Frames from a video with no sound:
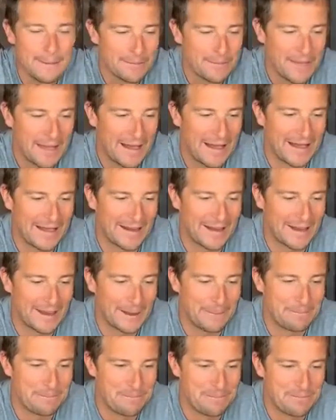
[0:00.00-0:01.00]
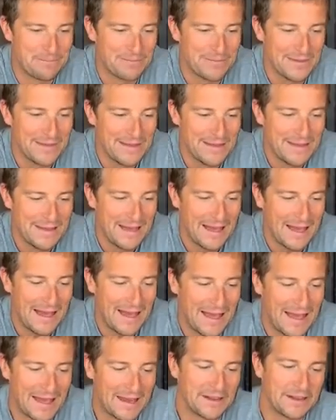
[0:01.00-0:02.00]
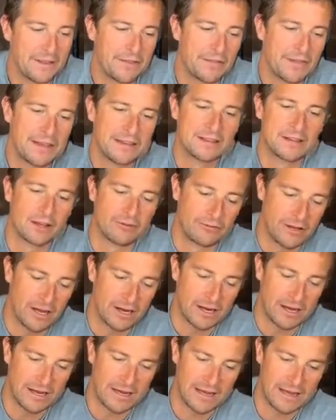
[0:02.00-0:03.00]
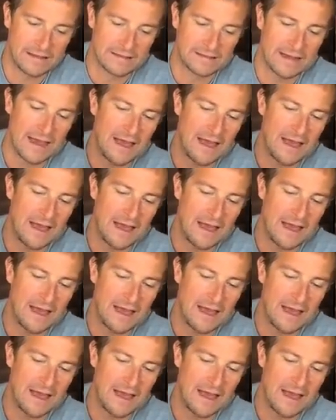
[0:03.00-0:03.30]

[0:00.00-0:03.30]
And these are good for younger kids.